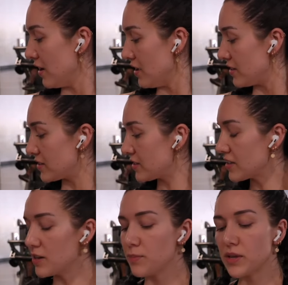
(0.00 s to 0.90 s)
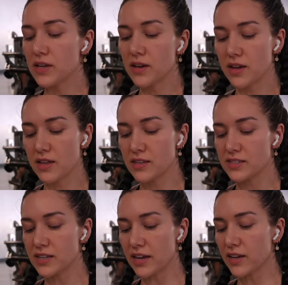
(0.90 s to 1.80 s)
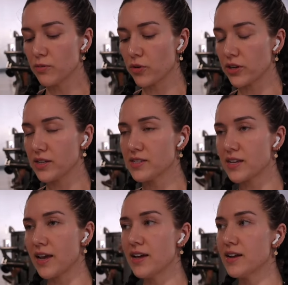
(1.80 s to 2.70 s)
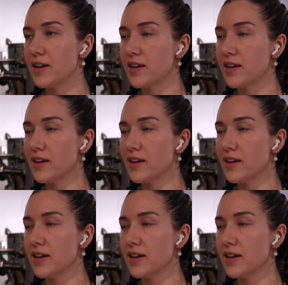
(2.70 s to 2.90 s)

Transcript: this is going to be the second working set,